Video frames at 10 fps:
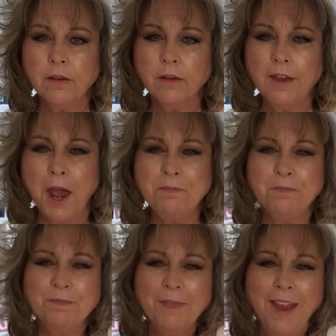Yep.
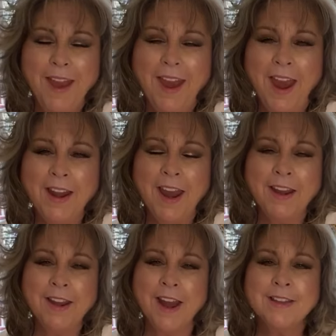And
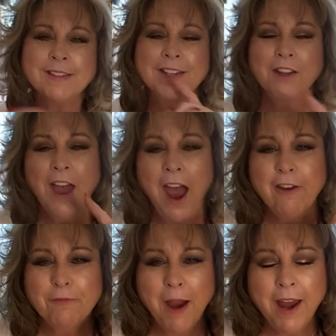Annie, and I still have
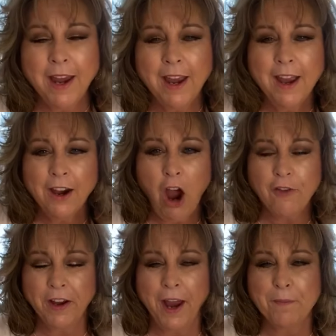my
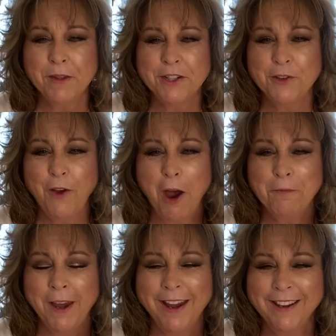coffee cup that you got
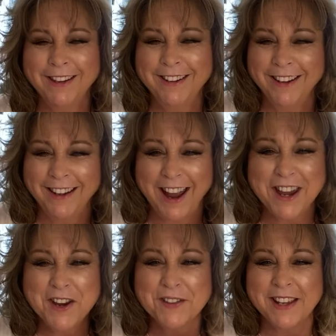me. I
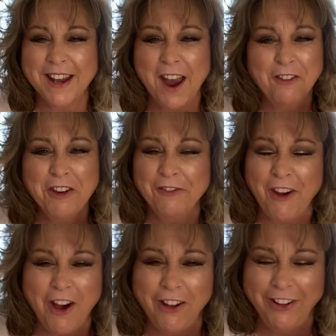use it every
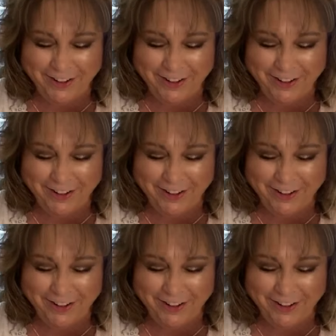fall.